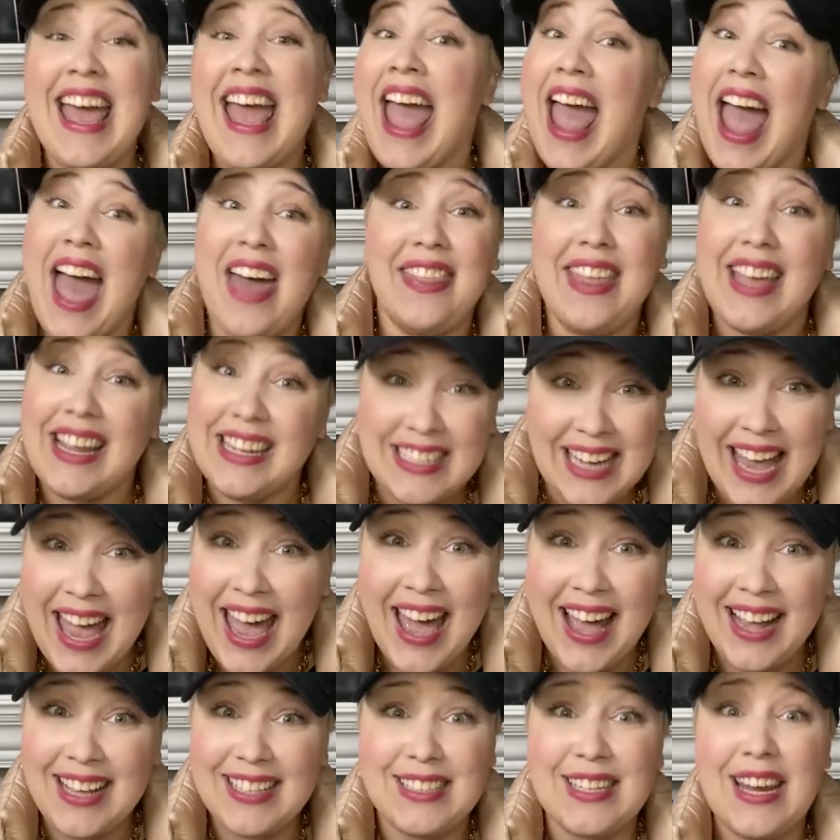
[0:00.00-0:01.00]
and they
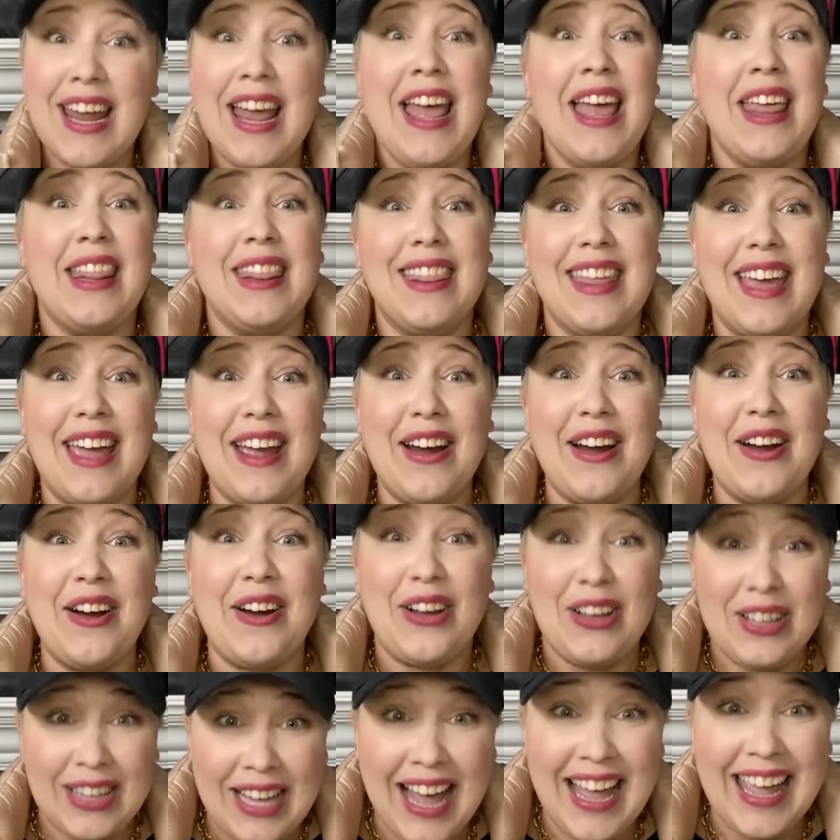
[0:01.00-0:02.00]
text their
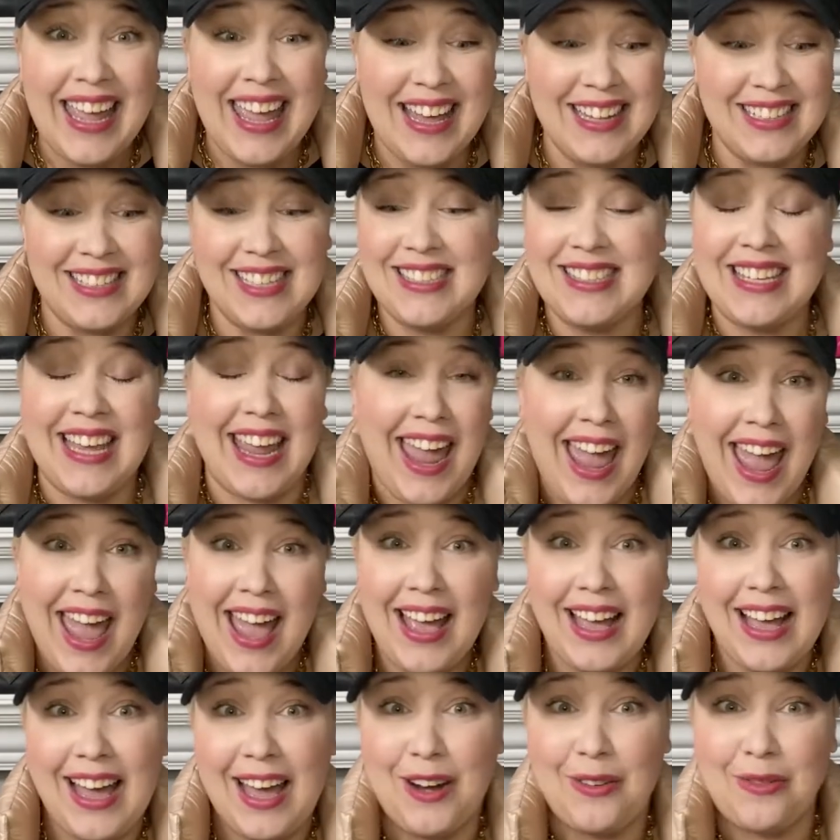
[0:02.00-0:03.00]
clients and say, hey,
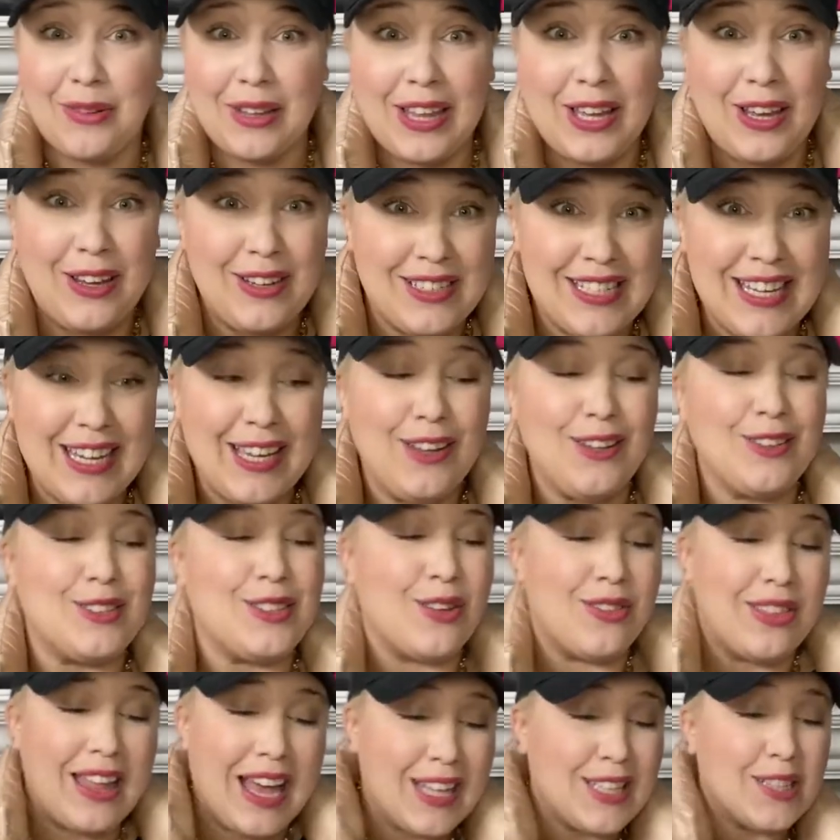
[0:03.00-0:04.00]
I got a really good deal.
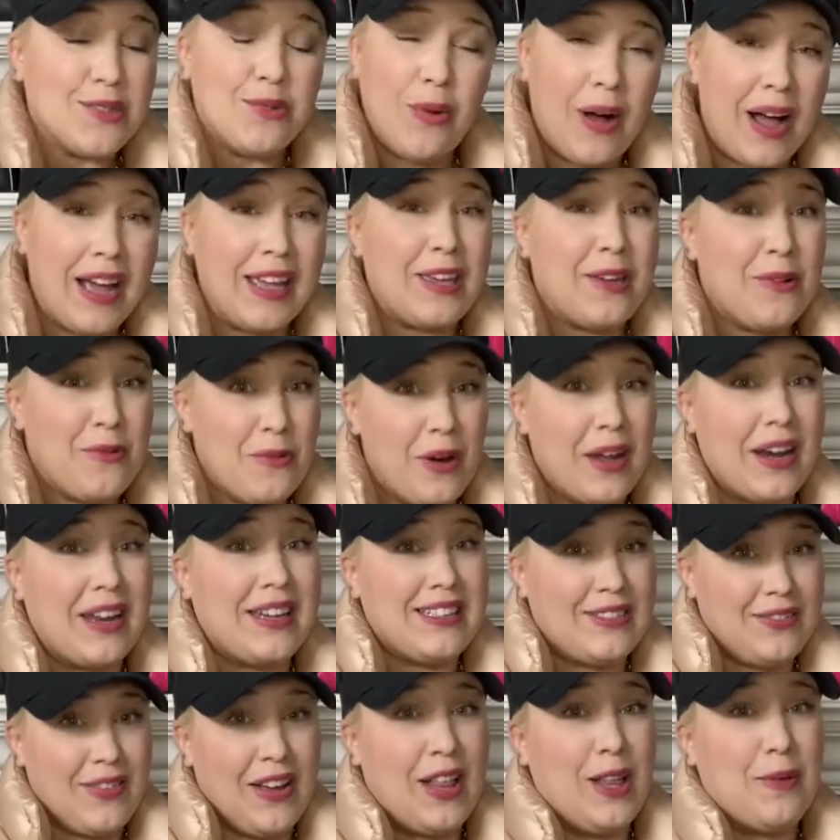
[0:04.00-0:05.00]
So that's why you want to
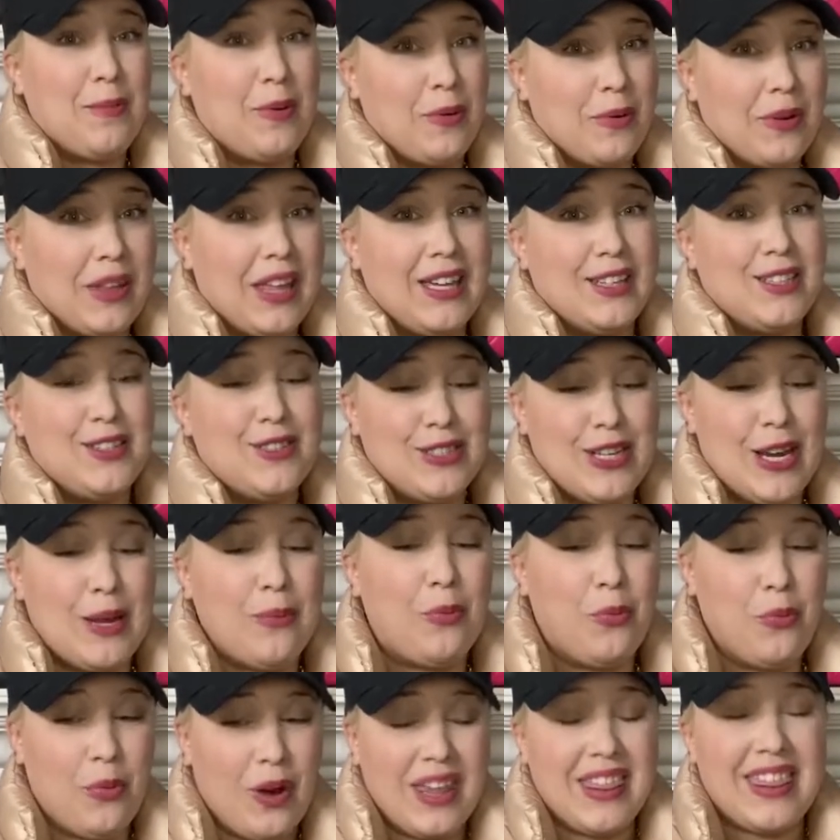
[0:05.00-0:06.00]
develop a relationship
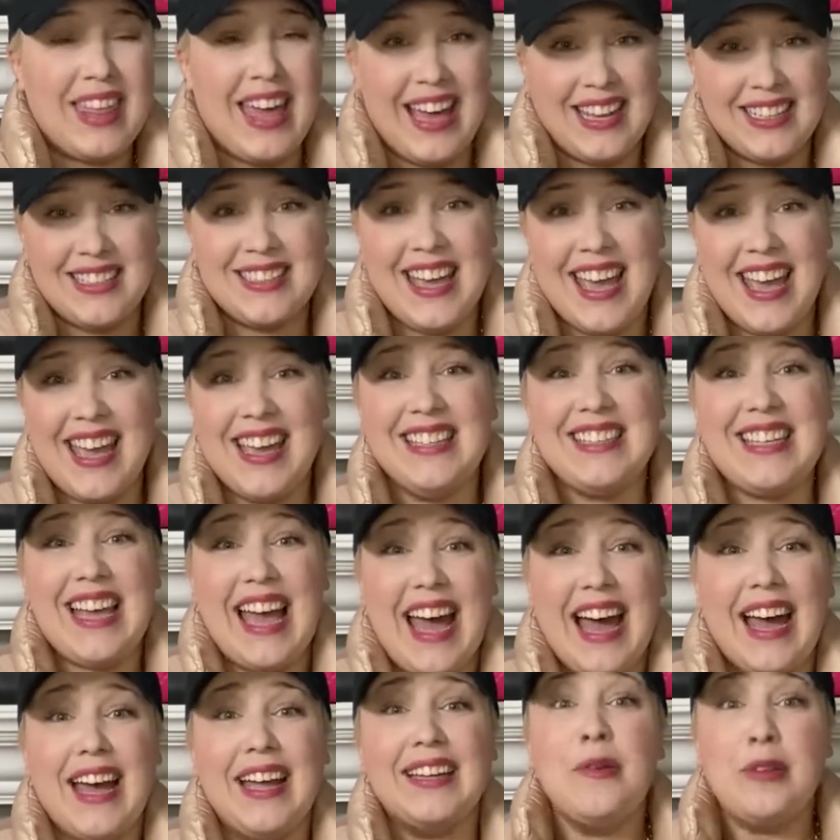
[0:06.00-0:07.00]
with essays
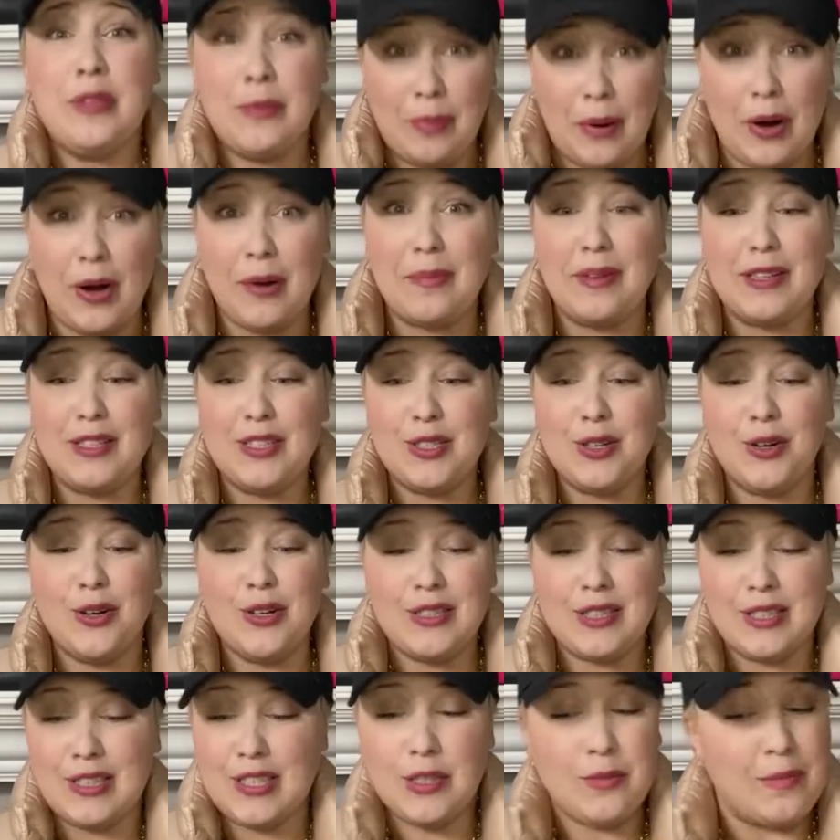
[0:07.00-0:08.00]
at department
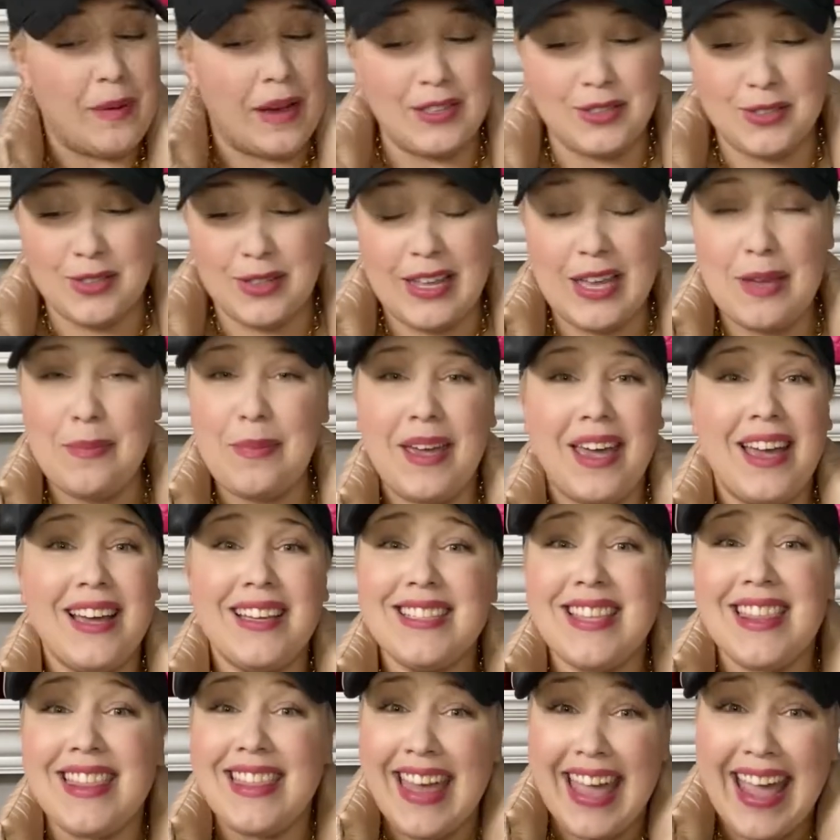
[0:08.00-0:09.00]
stores, especially
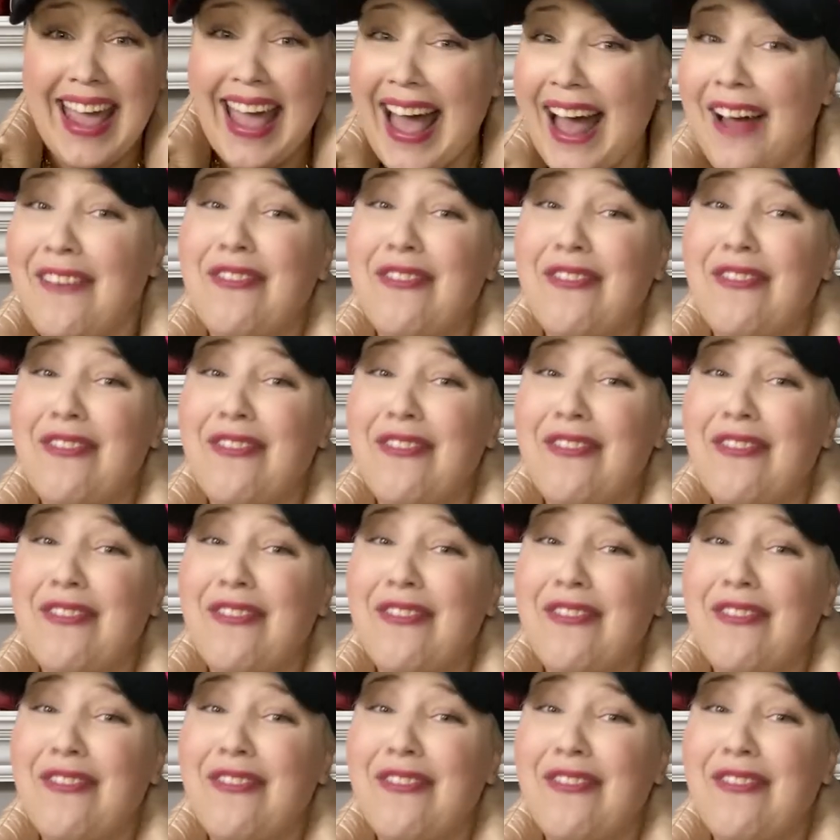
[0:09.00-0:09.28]
because they have